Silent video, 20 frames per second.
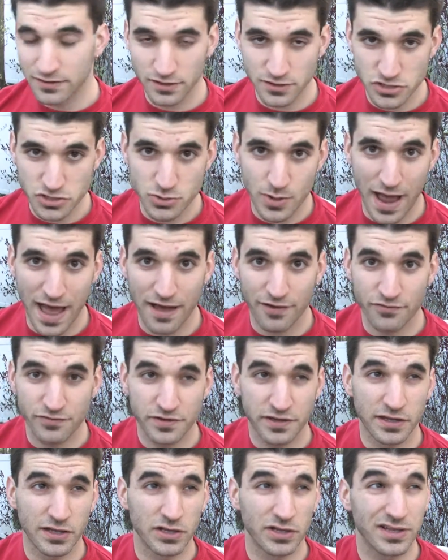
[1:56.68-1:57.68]
us. You have
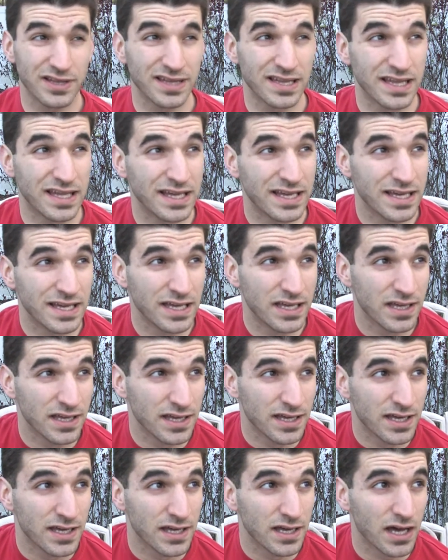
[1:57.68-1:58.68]
till
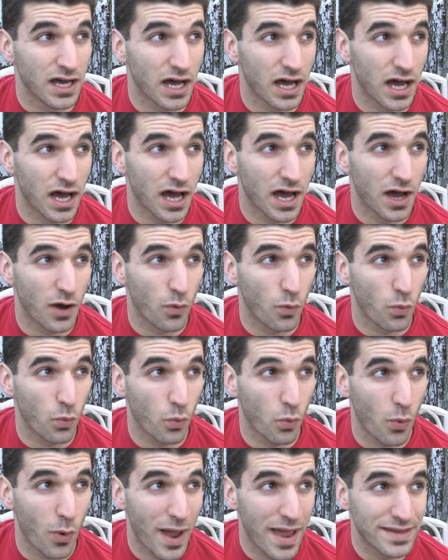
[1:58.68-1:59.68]
uh,
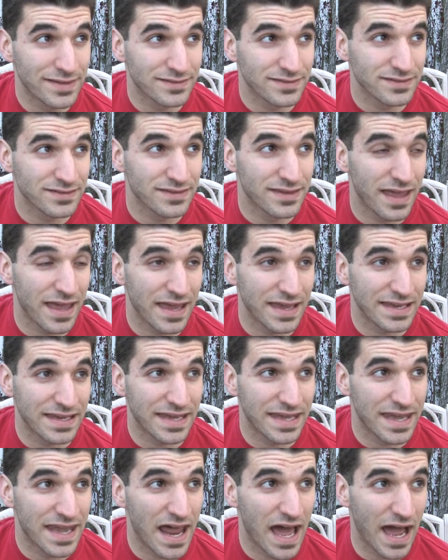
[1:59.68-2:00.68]
Wednesday
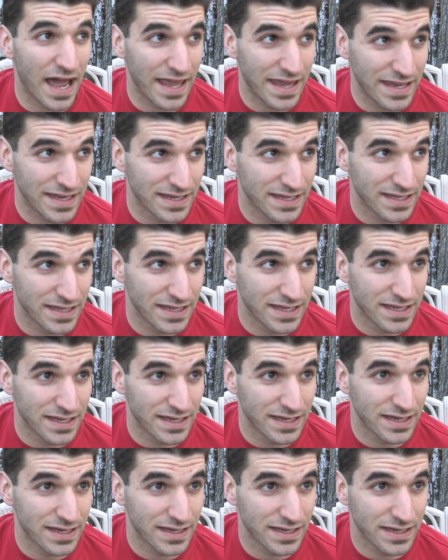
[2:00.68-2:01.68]
night.
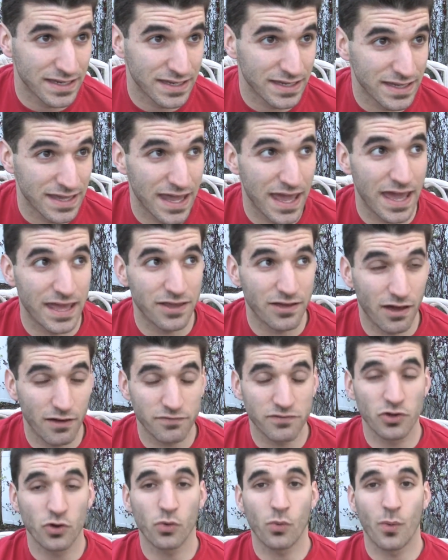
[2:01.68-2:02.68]
Yeah, you have till